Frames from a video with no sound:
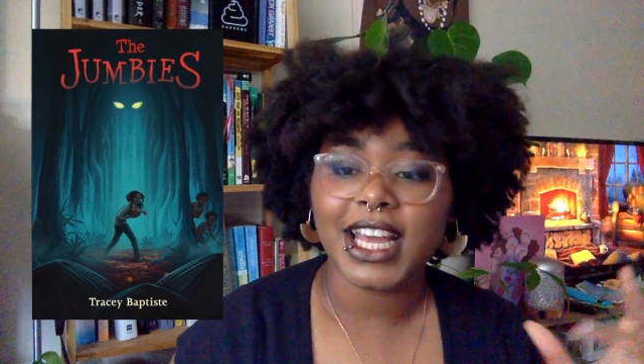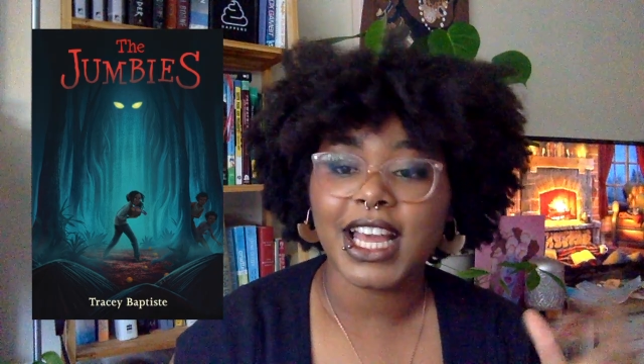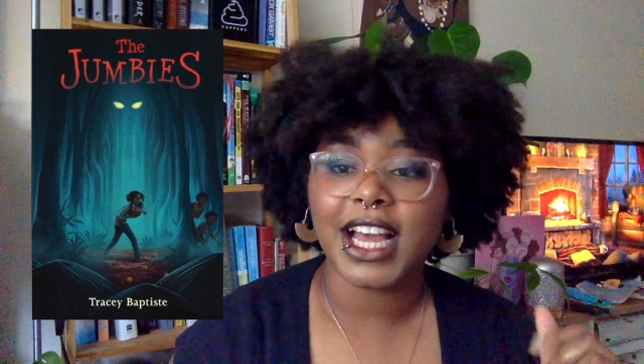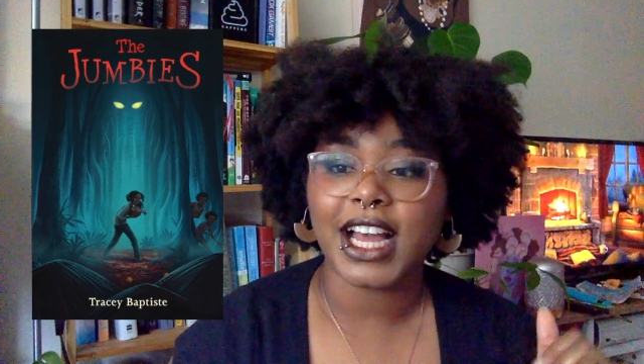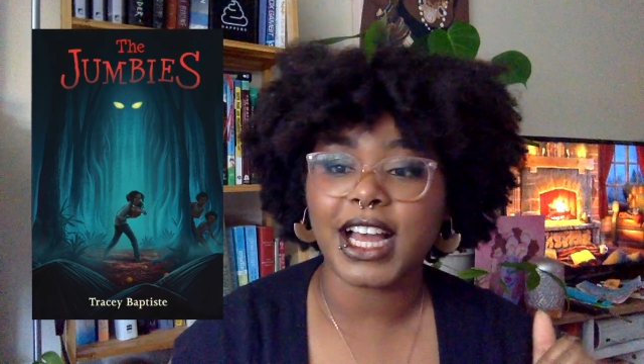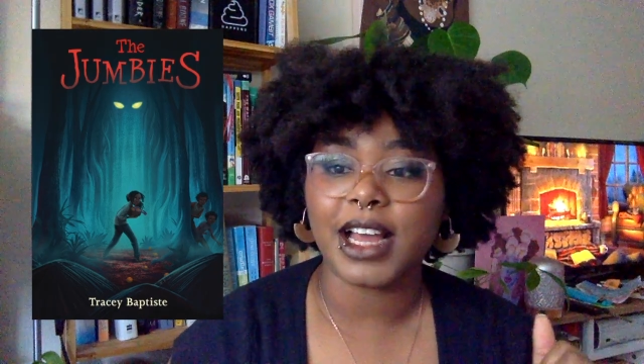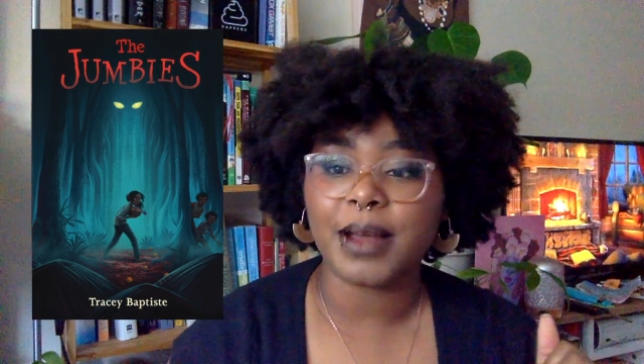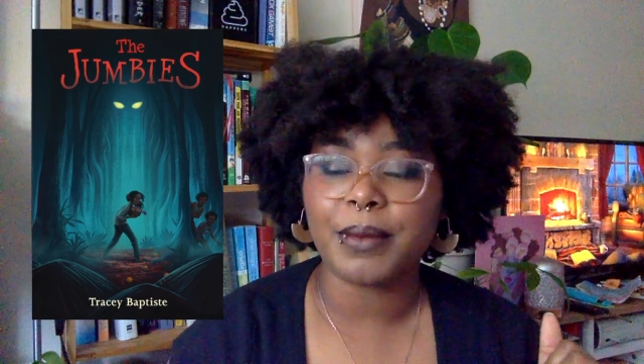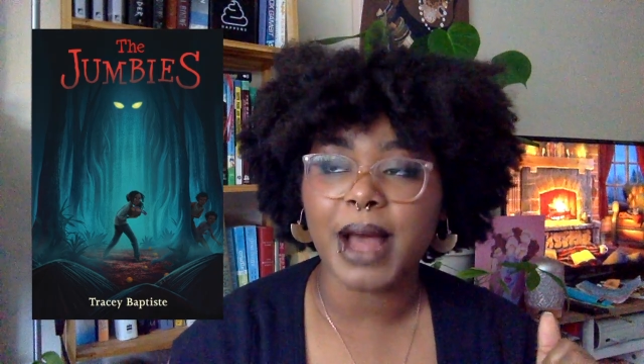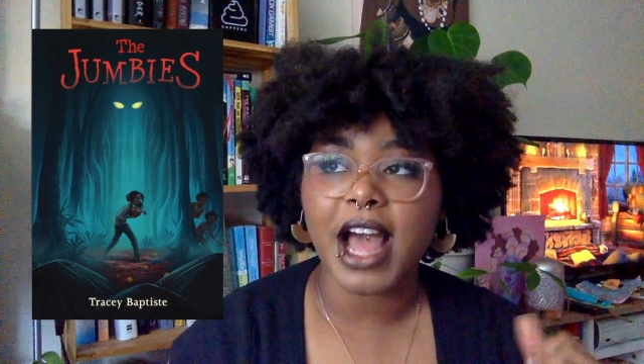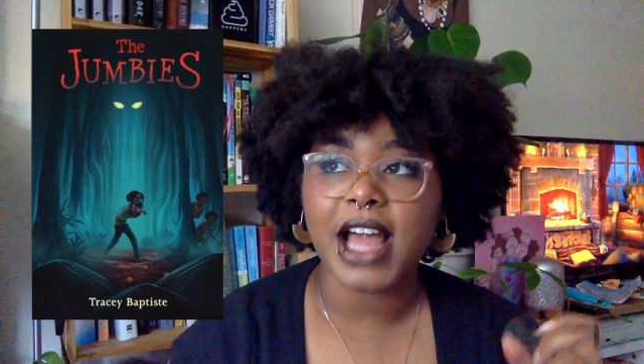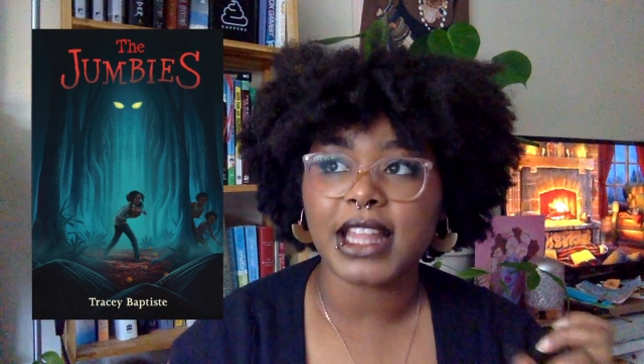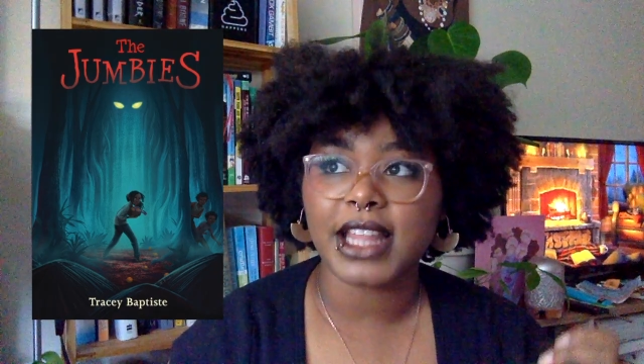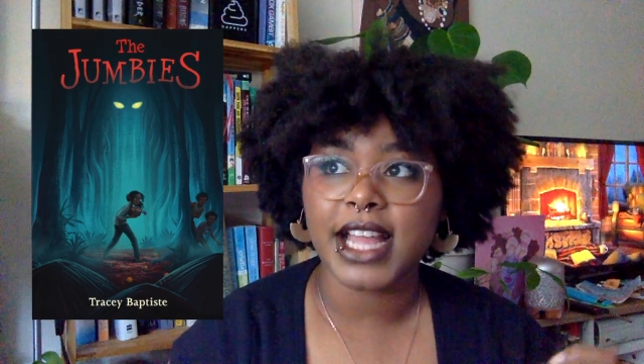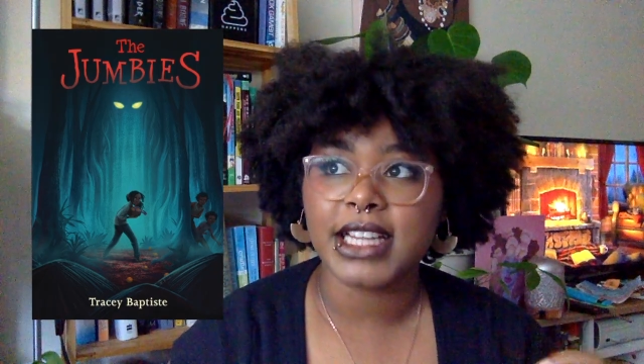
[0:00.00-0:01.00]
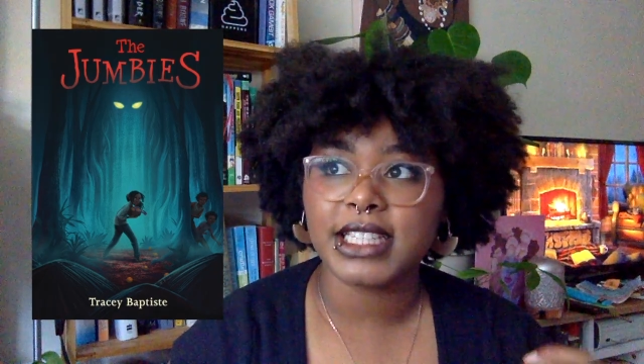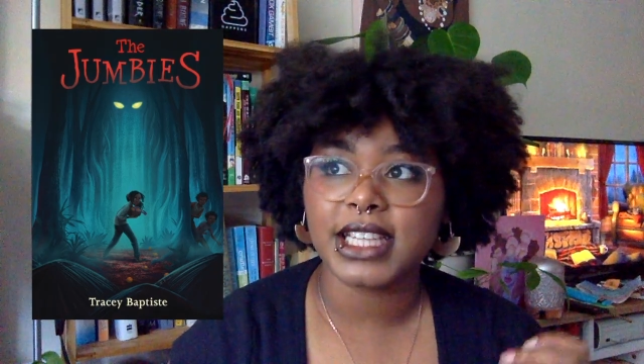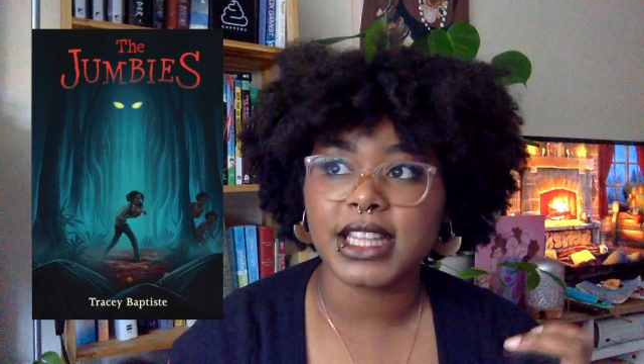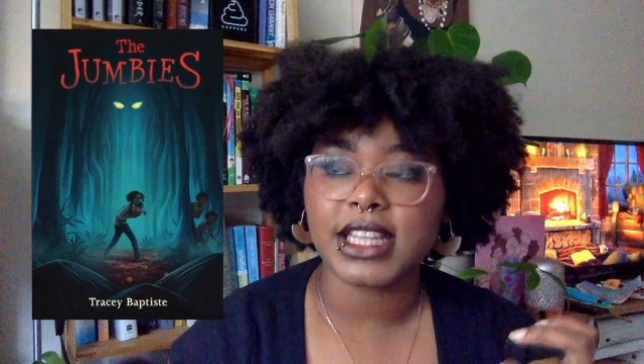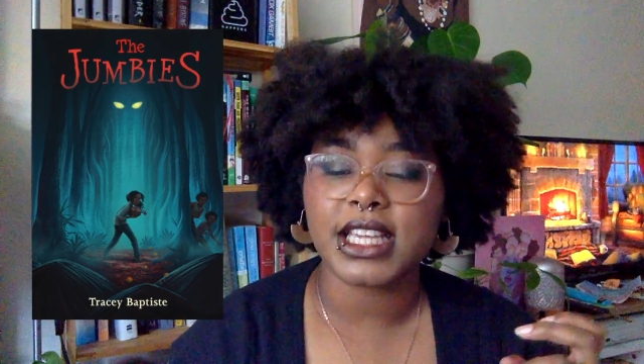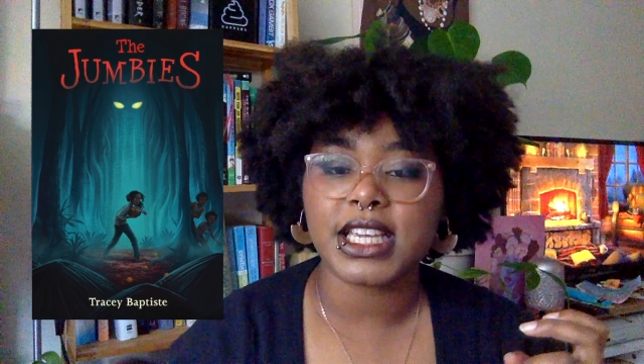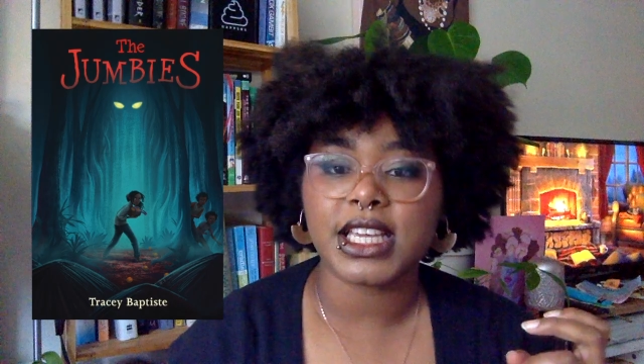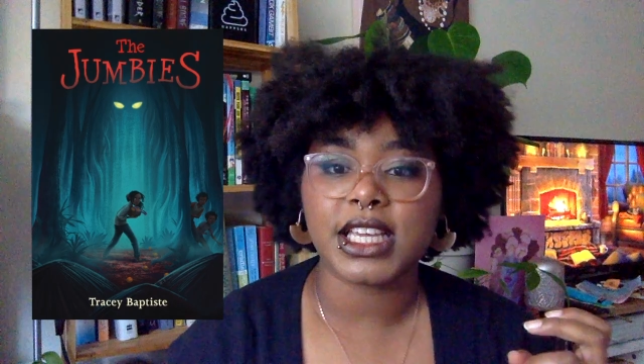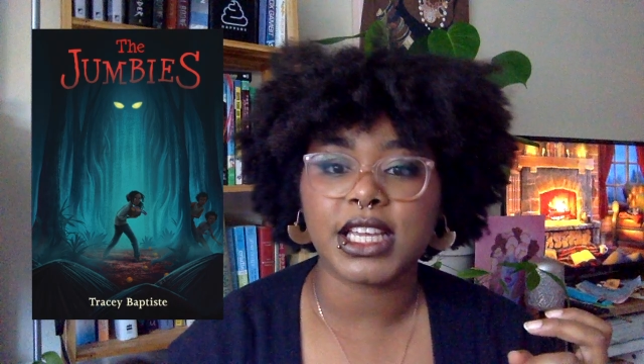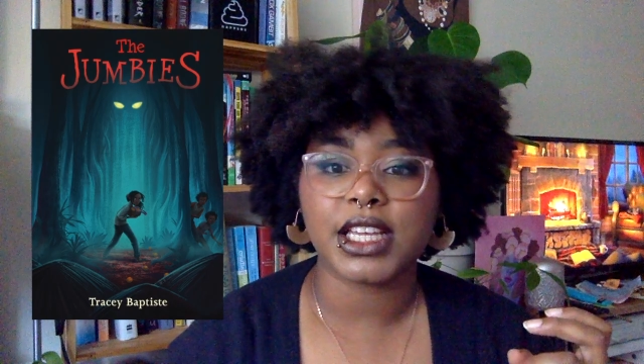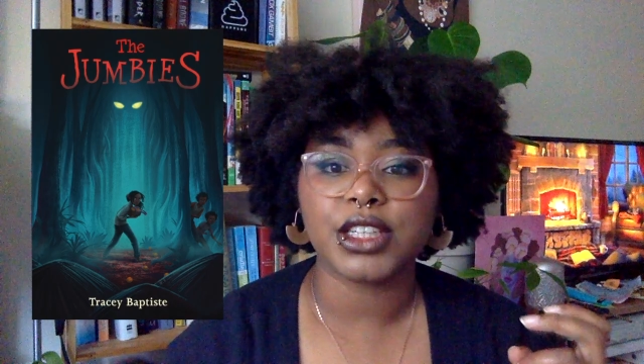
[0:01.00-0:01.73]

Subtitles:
I liked the